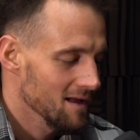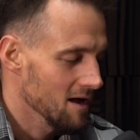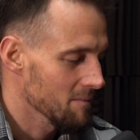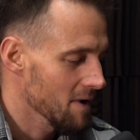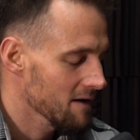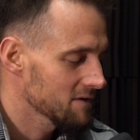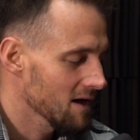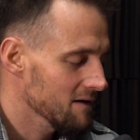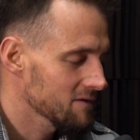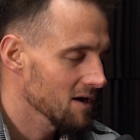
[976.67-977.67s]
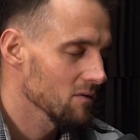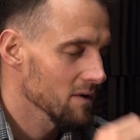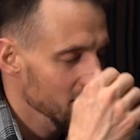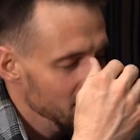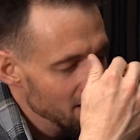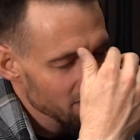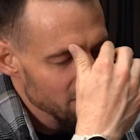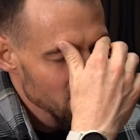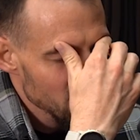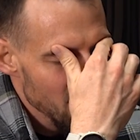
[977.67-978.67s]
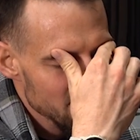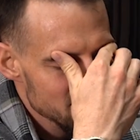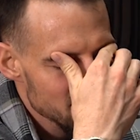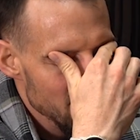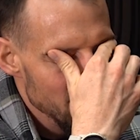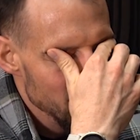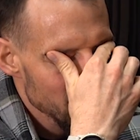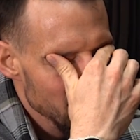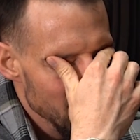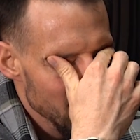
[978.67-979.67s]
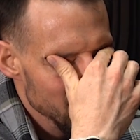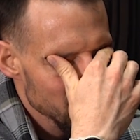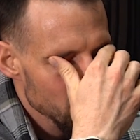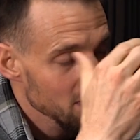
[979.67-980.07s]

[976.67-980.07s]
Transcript: I've dealt with a few lots there, and